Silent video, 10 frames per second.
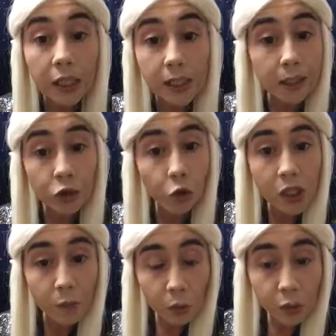I need to
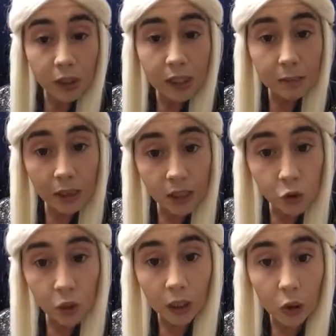respond to this
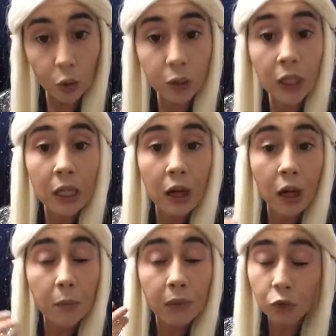message that I got
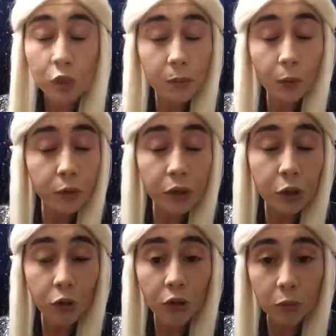in response
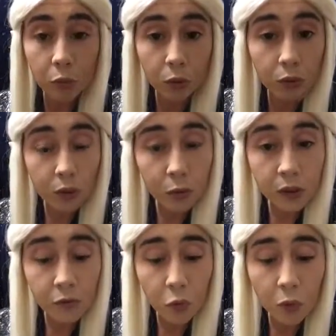to Greenwood Talks
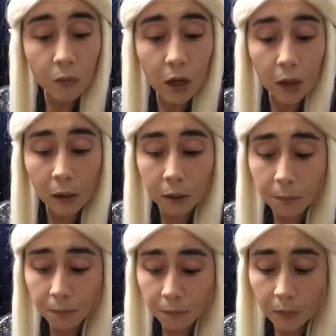24.
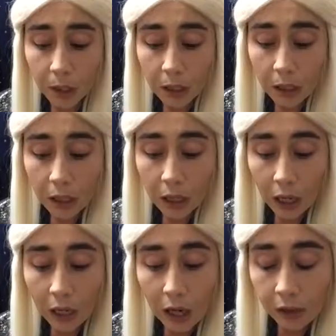
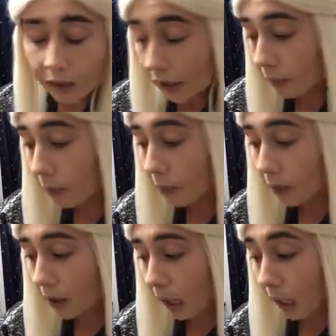I think
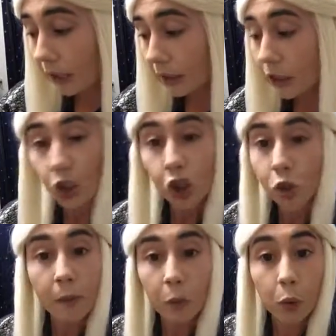maybe I didn't
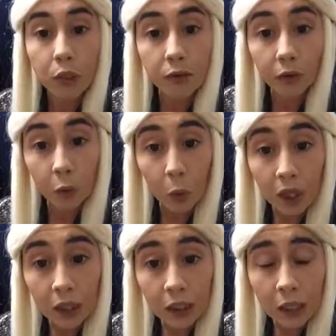choose my words very
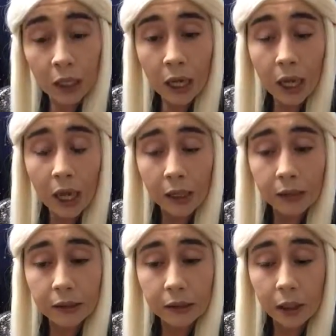well,
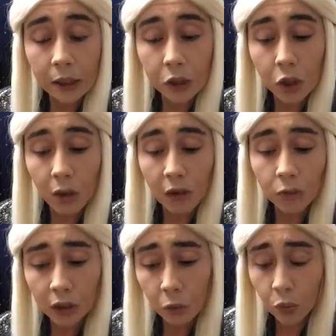and so I
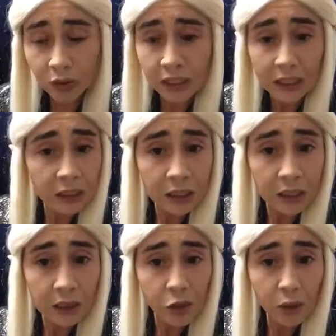really wanted to get to
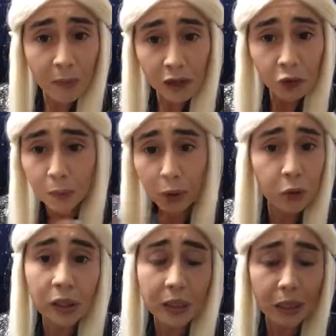this, and so I'm actually
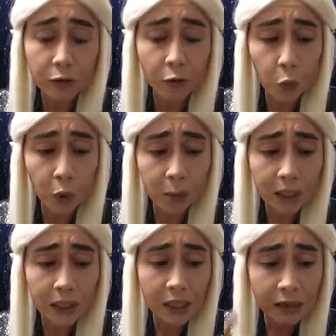posting this out of order
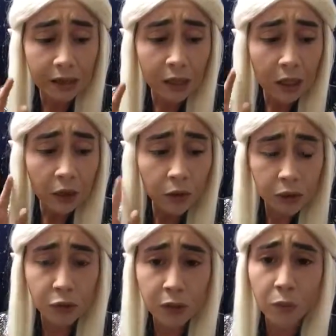because I think
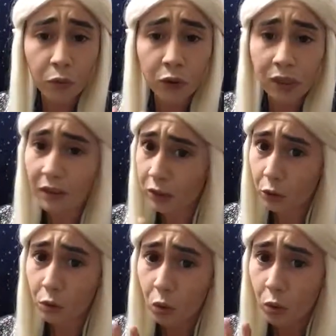this response is a
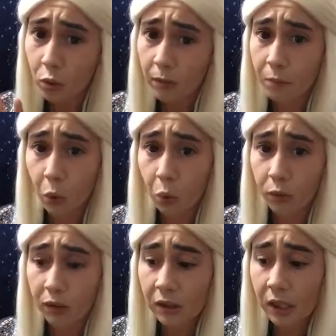little more
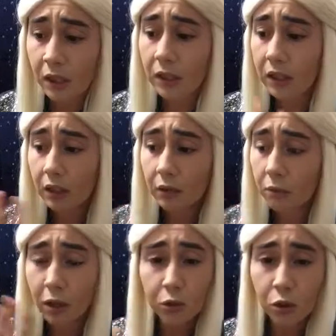important than
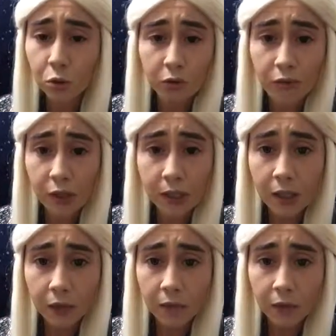my usual first
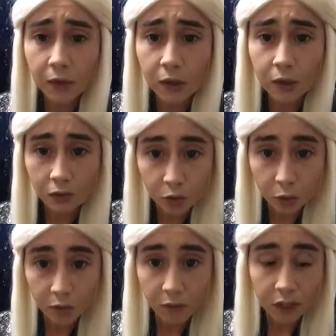come, first serve
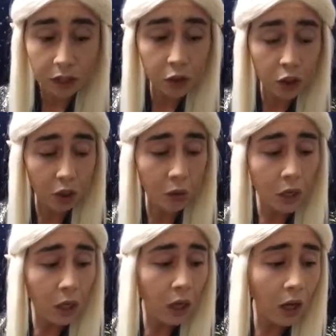sort of thing. So
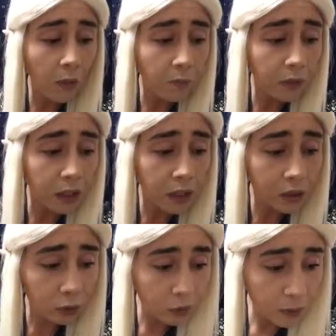this
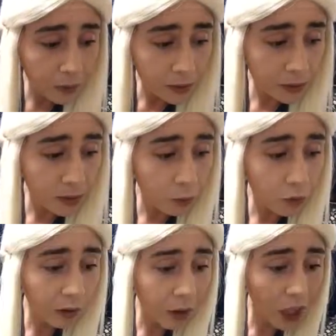anonymous person said,
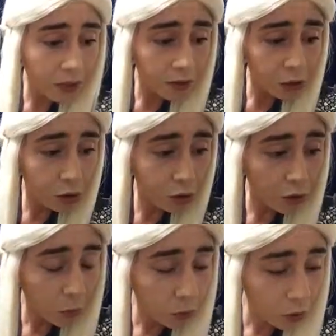with regards to
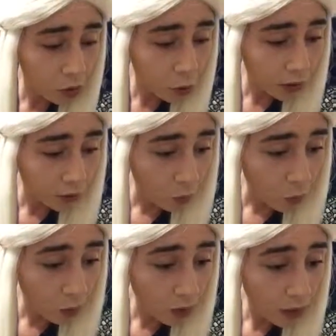Greenwood Talks
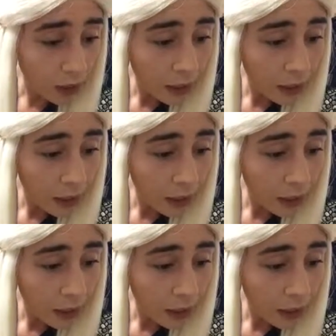24,